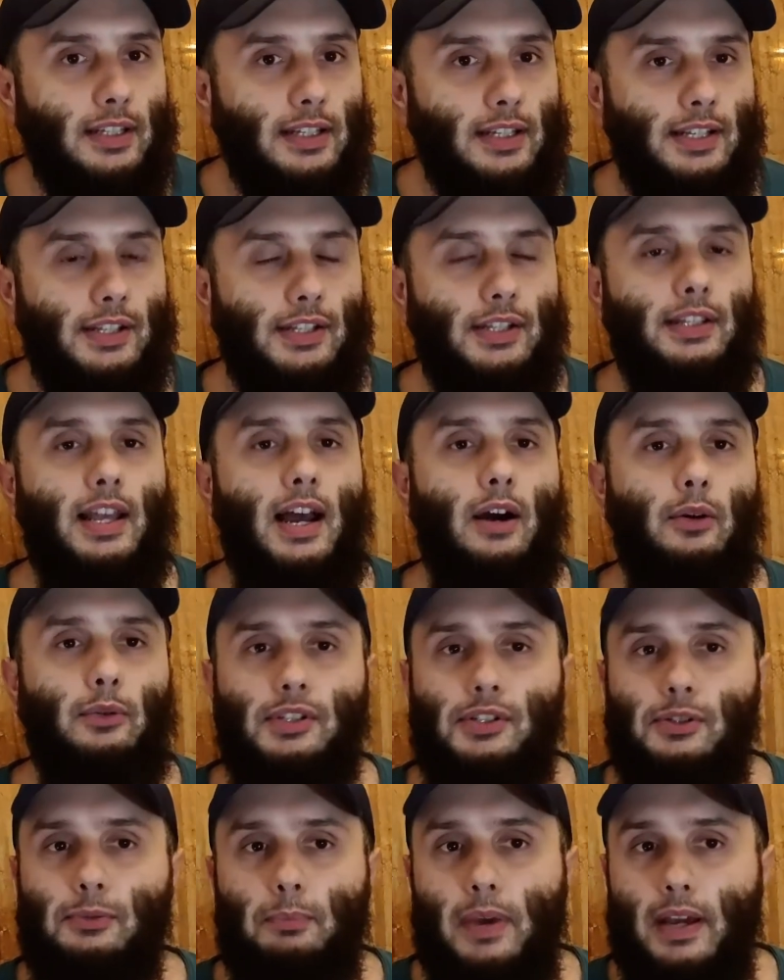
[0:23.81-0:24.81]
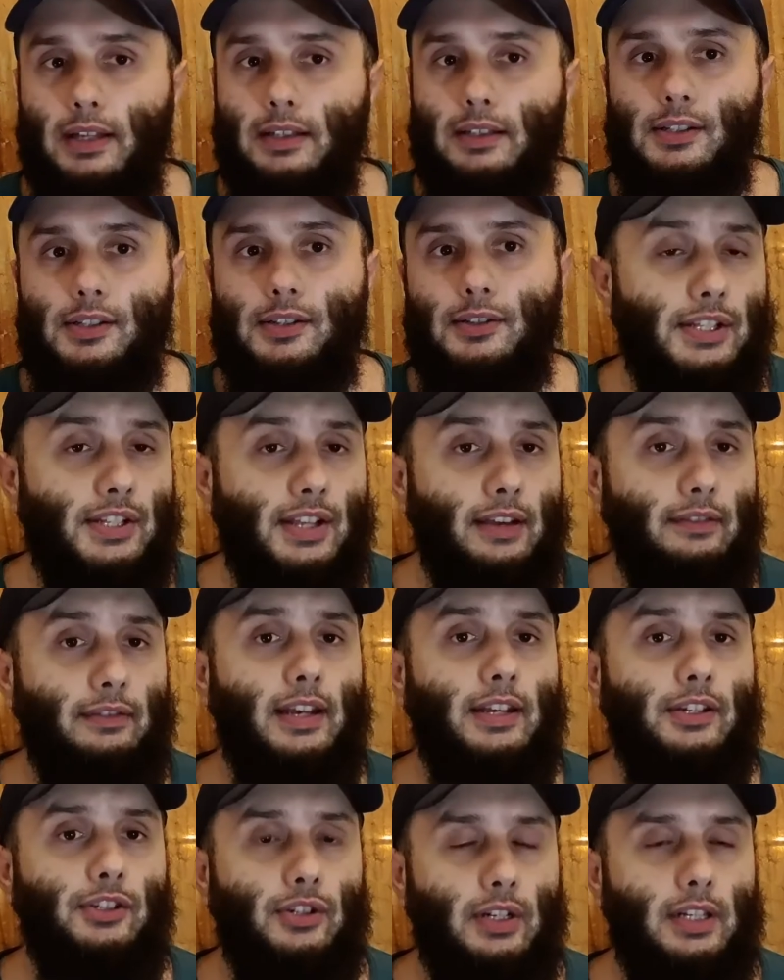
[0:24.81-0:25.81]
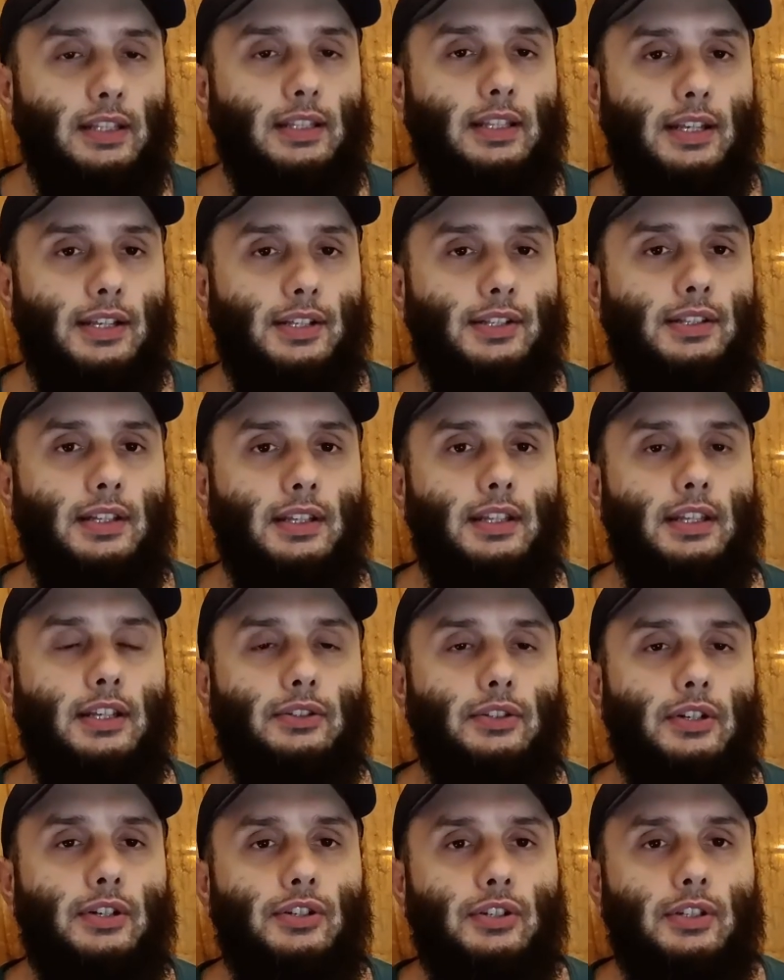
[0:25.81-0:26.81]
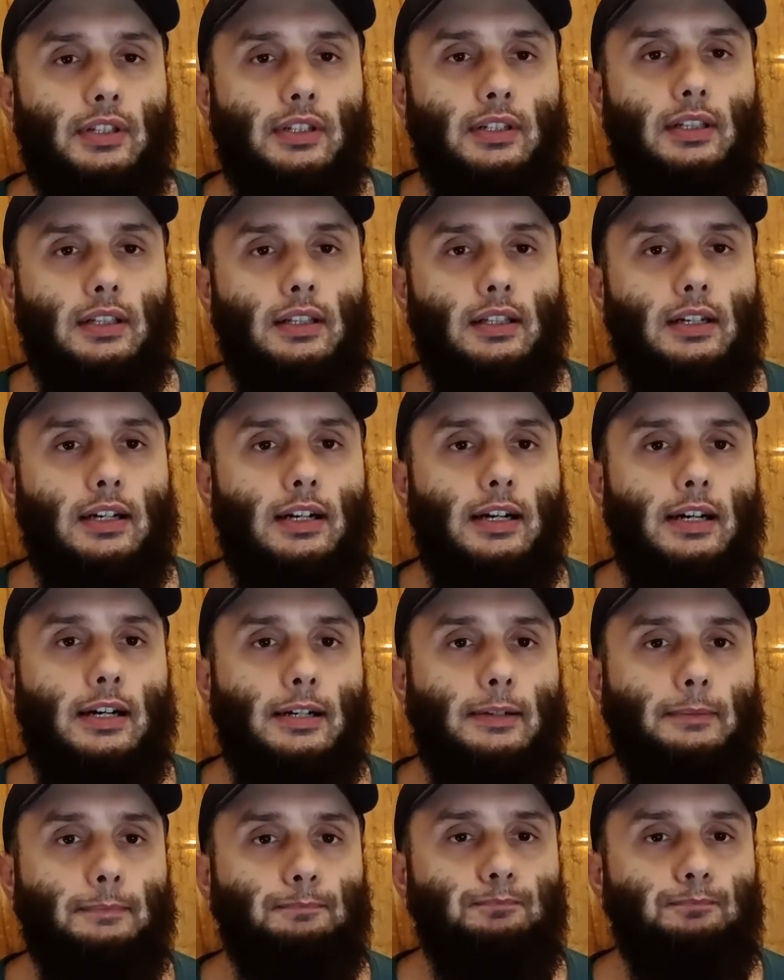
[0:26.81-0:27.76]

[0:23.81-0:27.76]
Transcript: is and how it smells since I've actually tested the original